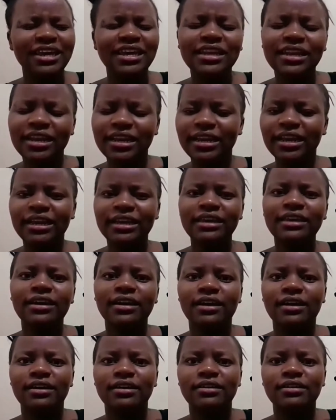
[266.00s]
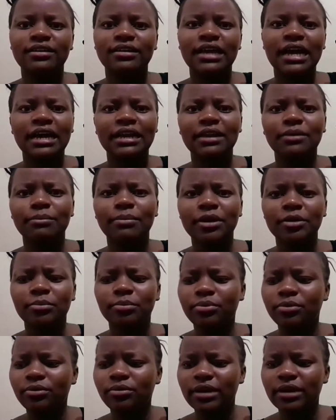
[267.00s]
In under a year, at my
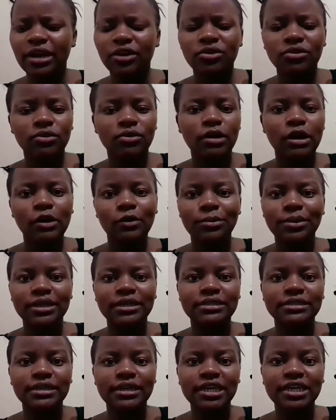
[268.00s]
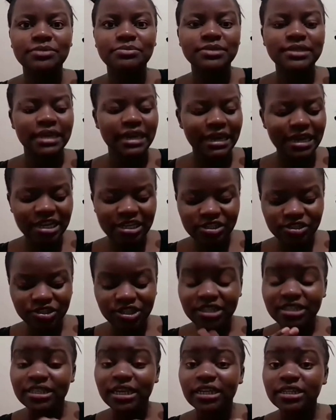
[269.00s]
bow, I don't know how many times.
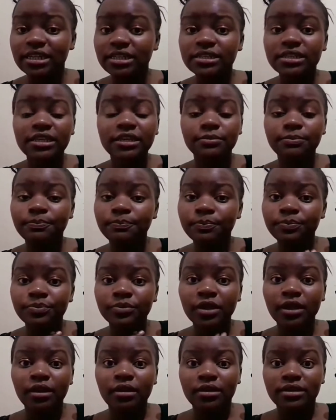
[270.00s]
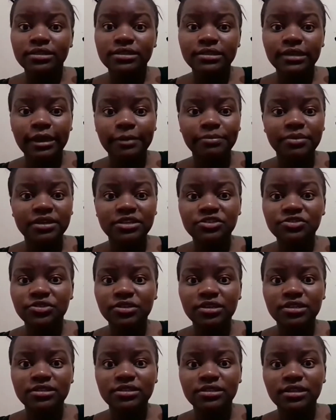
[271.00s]
Strings, I just keep snapping
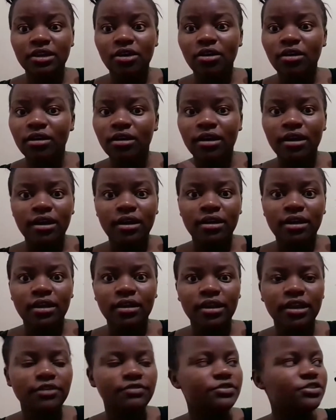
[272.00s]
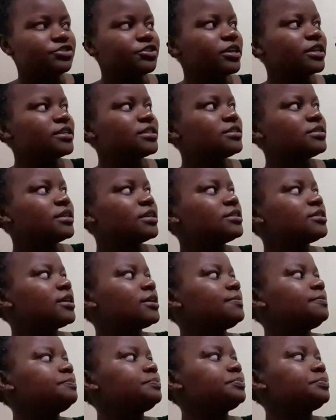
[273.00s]
strings, left, right, center.